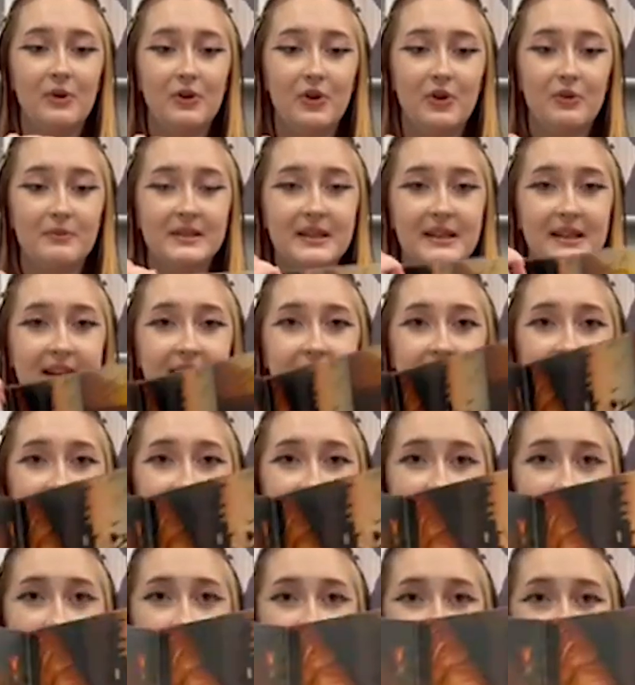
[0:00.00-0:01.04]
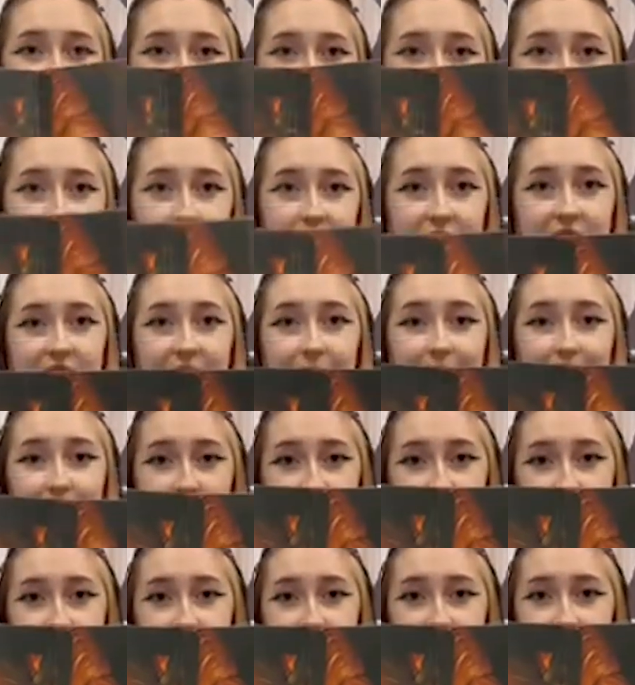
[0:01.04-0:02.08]
comes in a gatefold with some
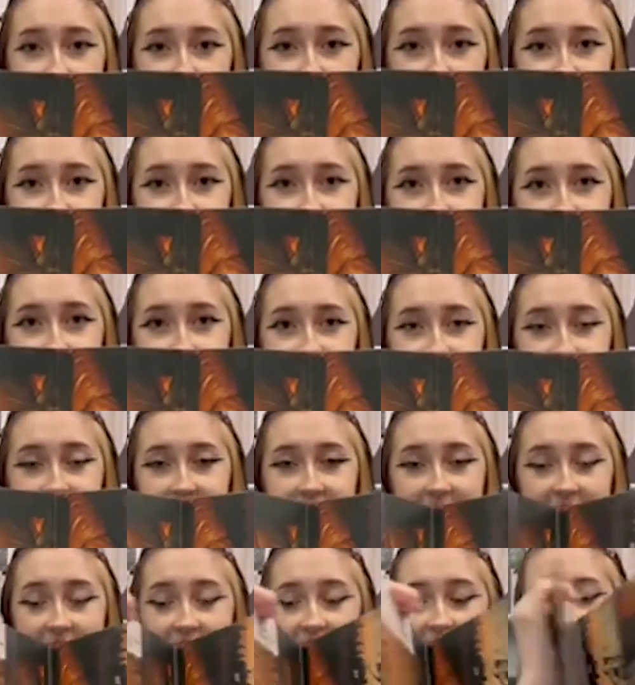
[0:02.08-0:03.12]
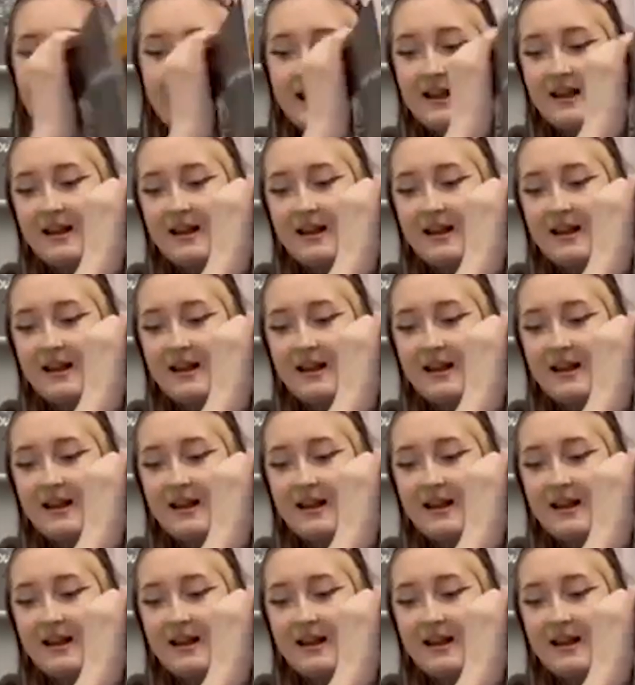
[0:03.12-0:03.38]
lovely photos in there.